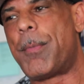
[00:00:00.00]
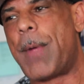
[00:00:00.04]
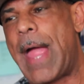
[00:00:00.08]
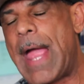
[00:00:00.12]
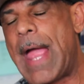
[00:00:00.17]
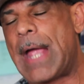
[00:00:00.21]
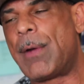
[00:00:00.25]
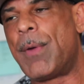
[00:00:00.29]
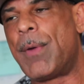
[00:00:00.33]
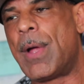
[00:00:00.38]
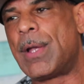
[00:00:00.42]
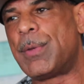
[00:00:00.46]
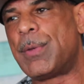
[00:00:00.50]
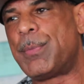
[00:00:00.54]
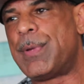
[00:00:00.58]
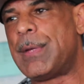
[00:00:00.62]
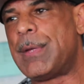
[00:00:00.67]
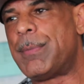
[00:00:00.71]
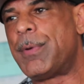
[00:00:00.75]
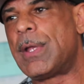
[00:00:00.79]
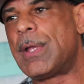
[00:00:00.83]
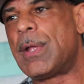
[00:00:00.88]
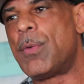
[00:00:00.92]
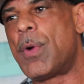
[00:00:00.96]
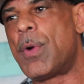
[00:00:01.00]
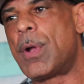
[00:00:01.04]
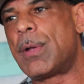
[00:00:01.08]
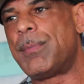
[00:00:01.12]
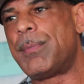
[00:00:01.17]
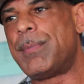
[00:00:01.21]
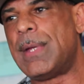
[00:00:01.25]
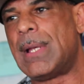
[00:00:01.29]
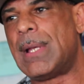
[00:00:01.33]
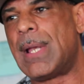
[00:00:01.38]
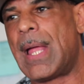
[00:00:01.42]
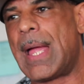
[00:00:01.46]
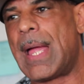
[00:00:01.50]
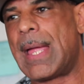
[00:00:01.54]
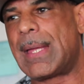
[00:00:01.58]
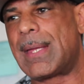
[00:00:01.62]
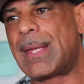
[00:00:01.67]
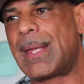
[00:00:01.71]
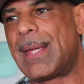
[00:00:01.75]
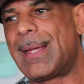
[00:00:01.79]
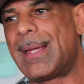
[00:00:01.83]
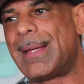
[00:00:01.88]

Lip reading: Hang around the people they want to be like,